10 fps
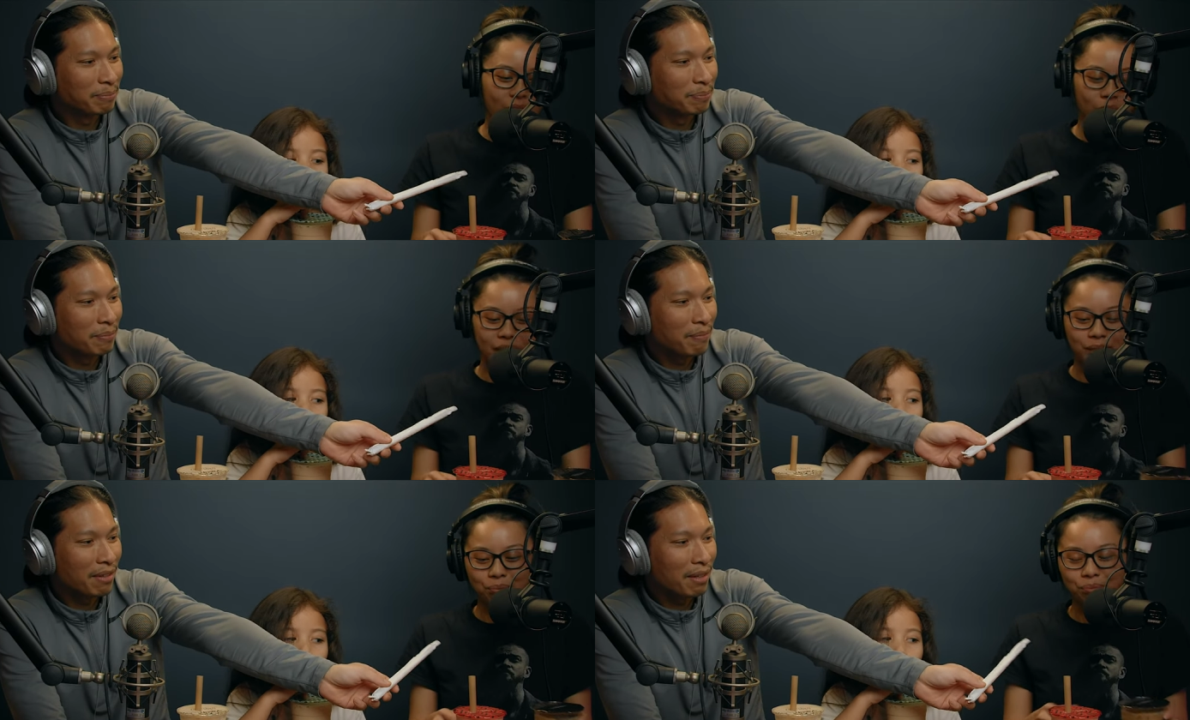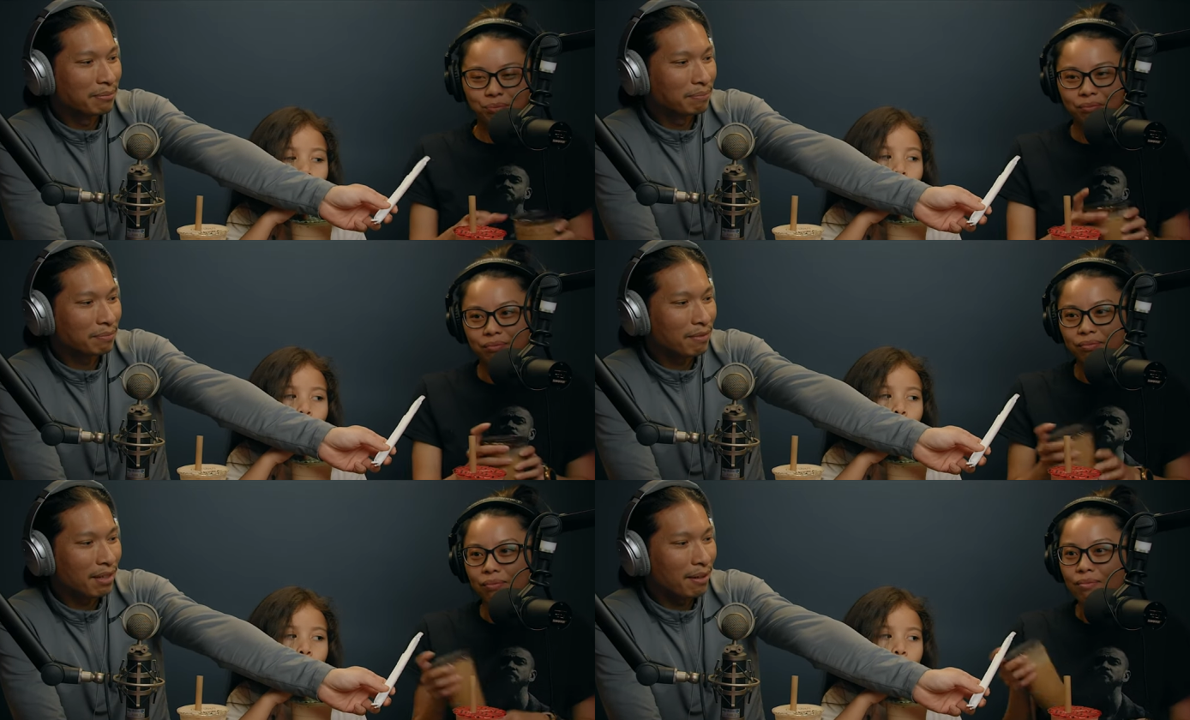Speaker 1: Okay.
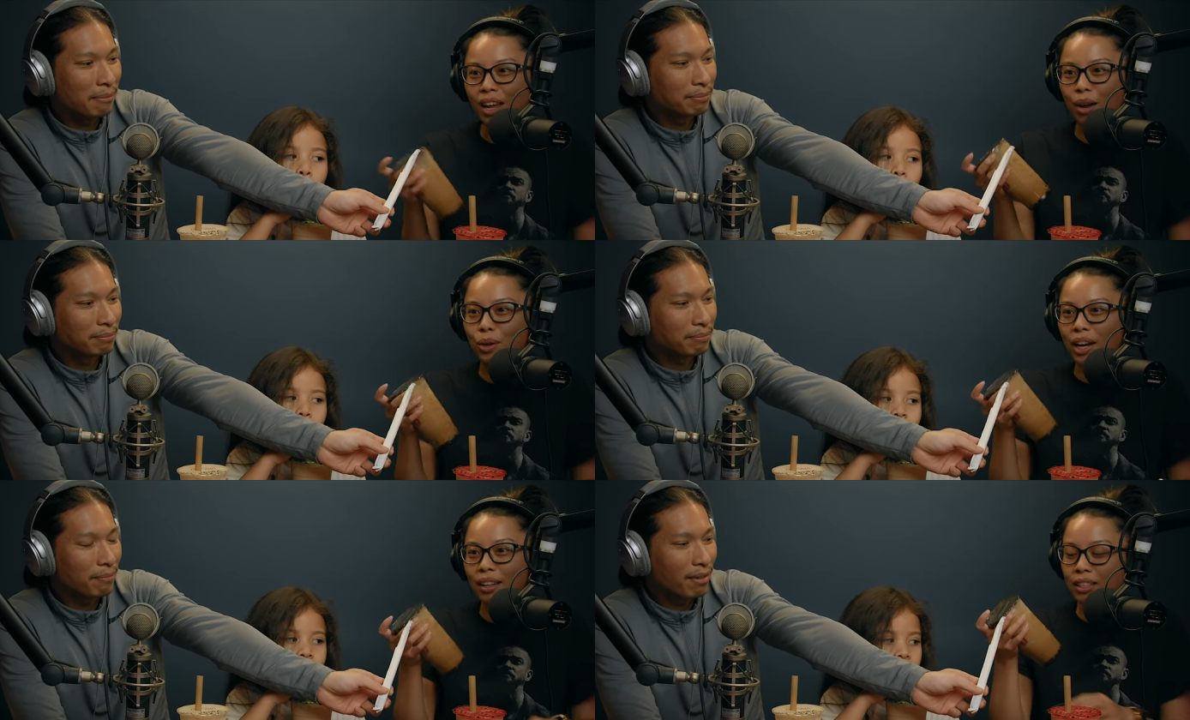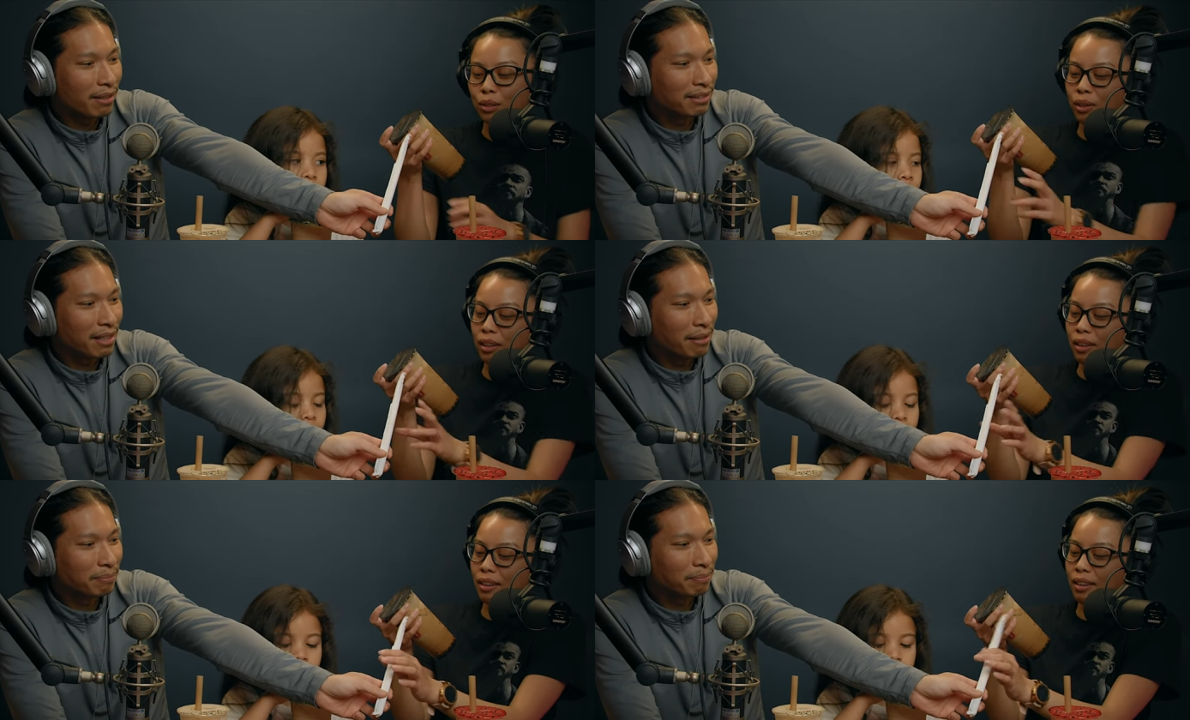And we got this one,
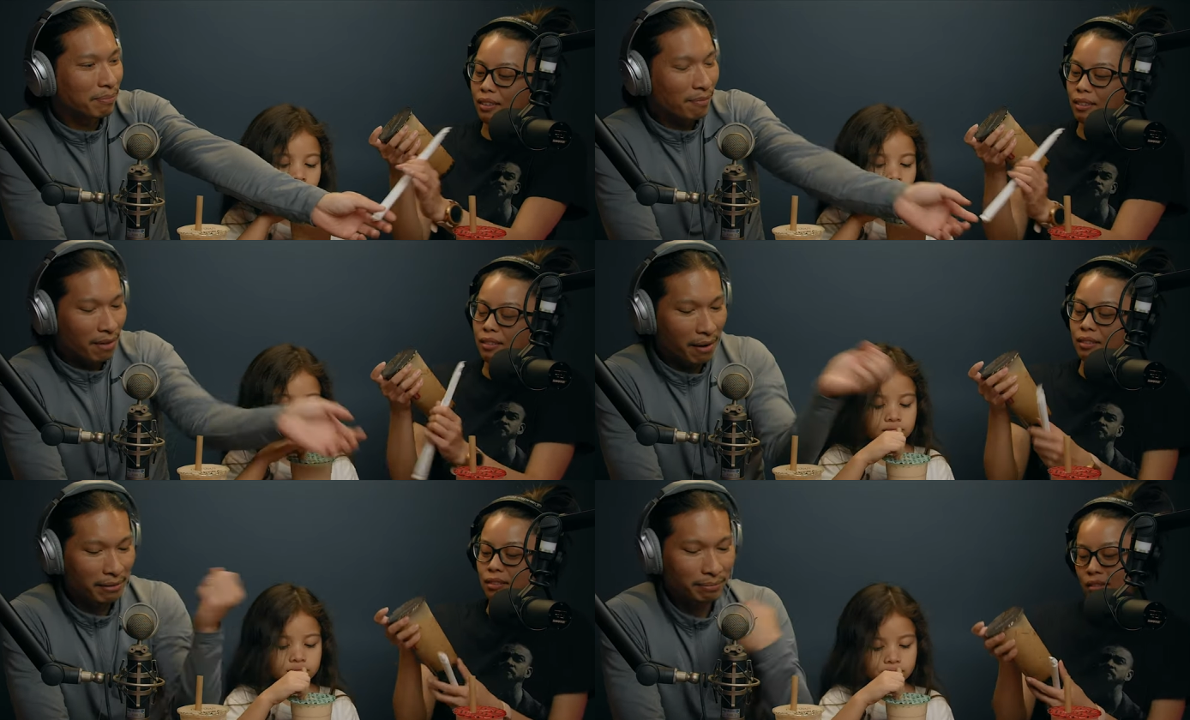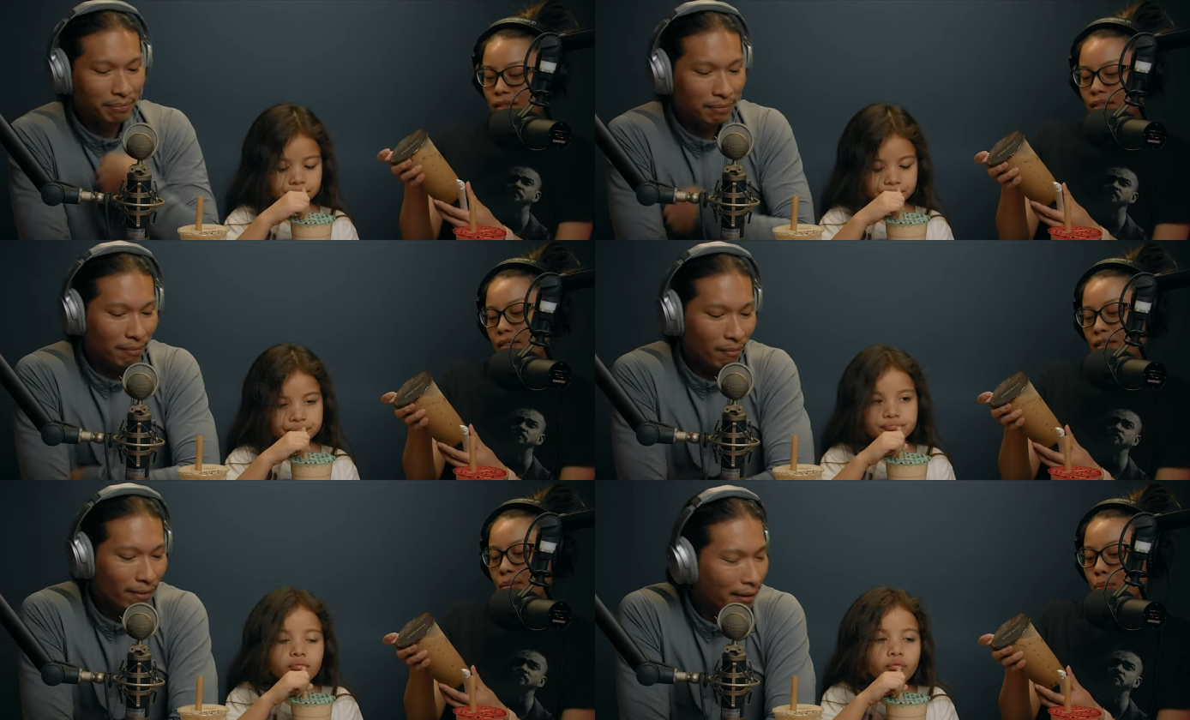the
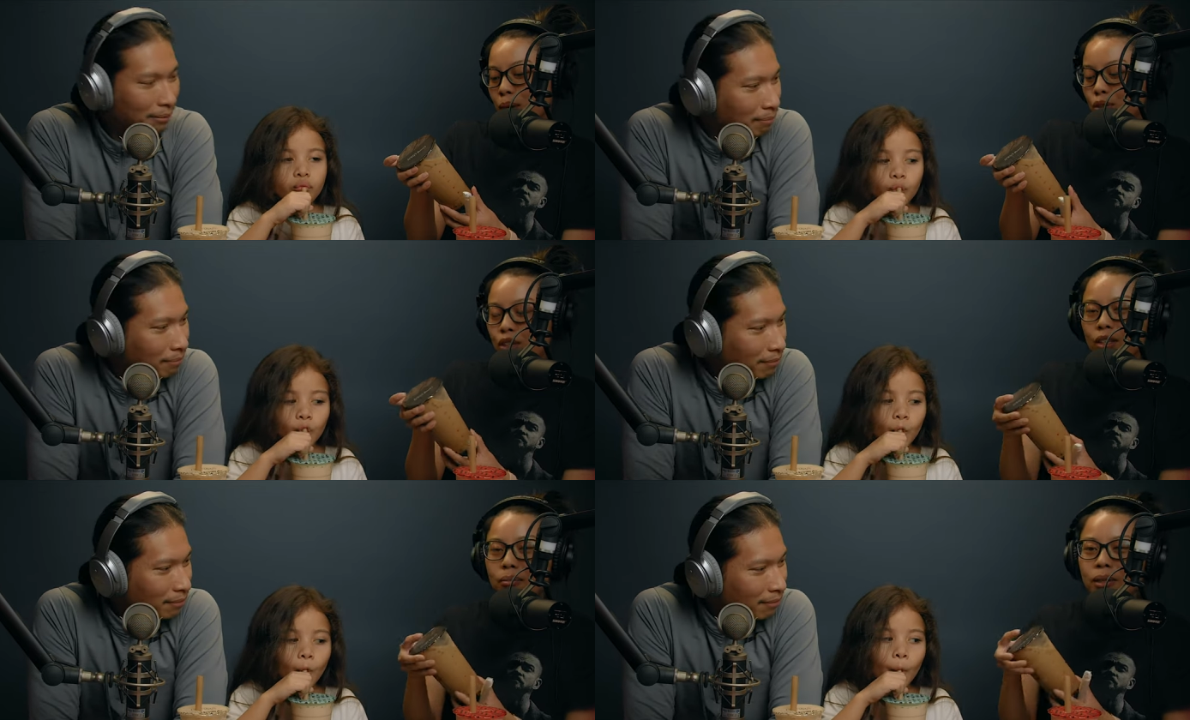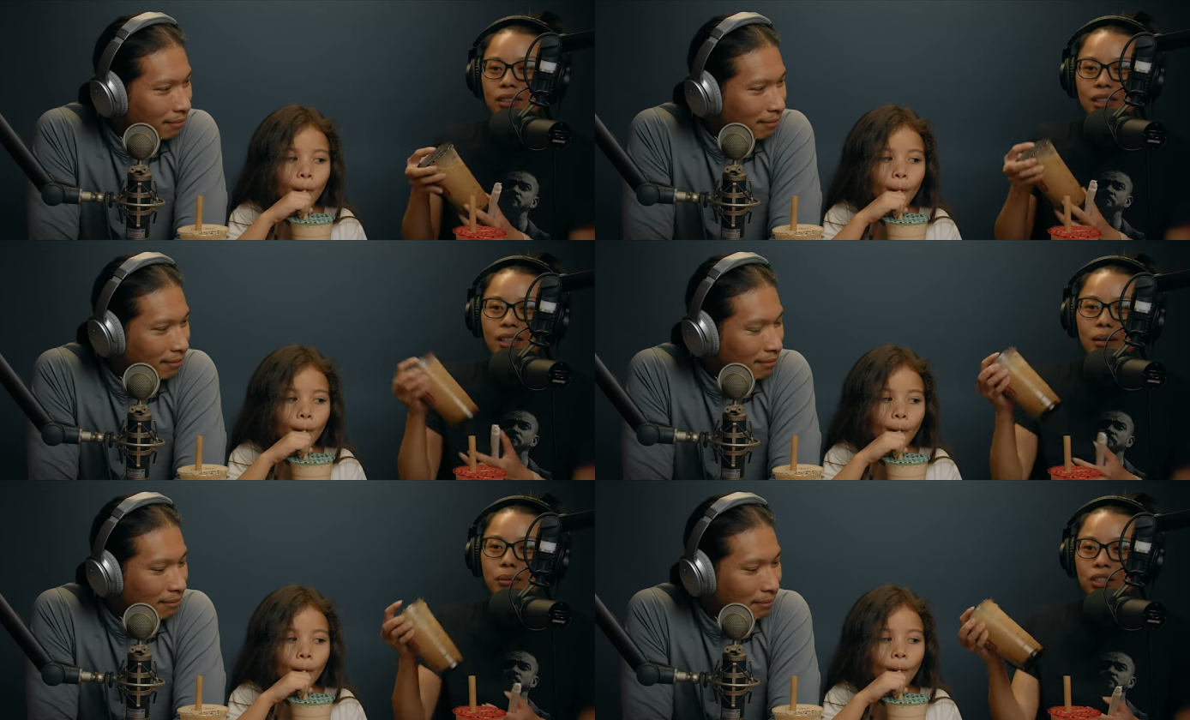brown sugar milk tea.
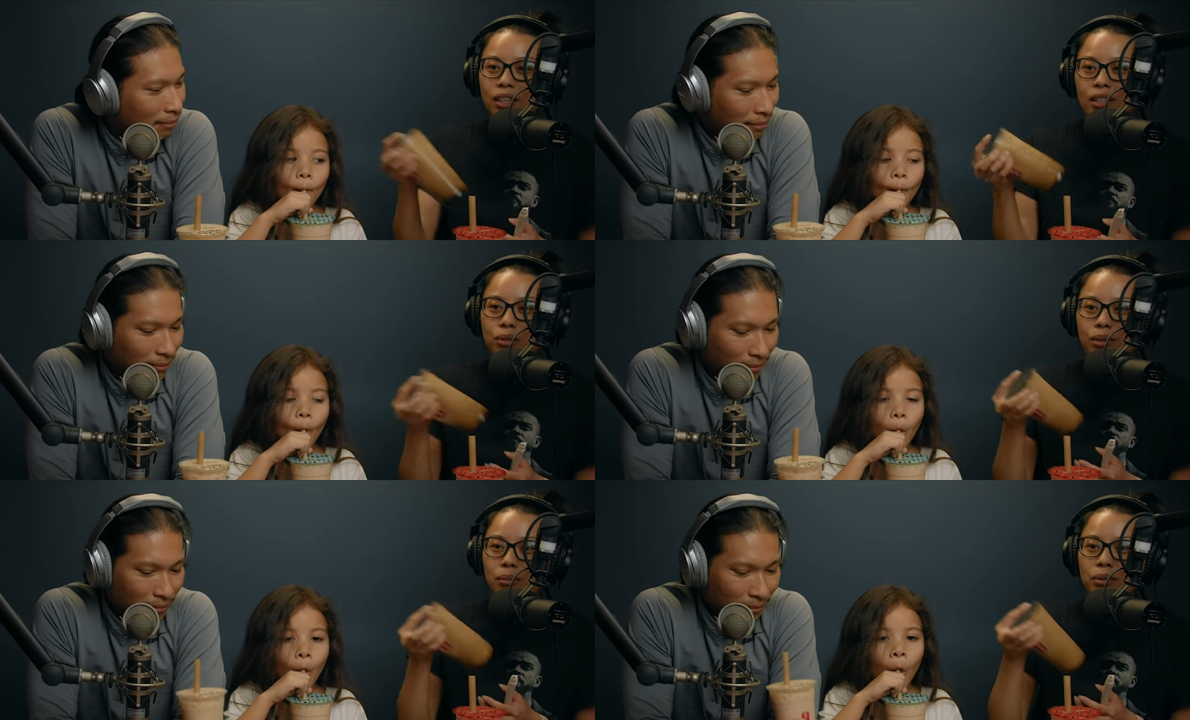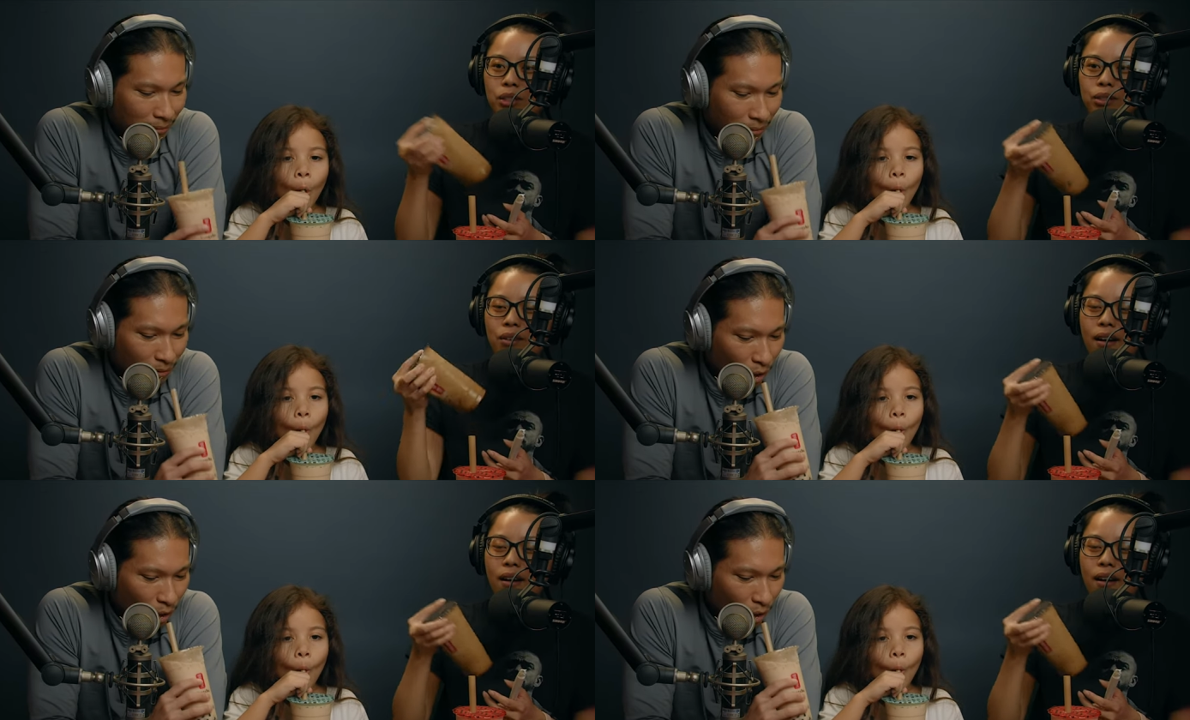Let me shake this one up too.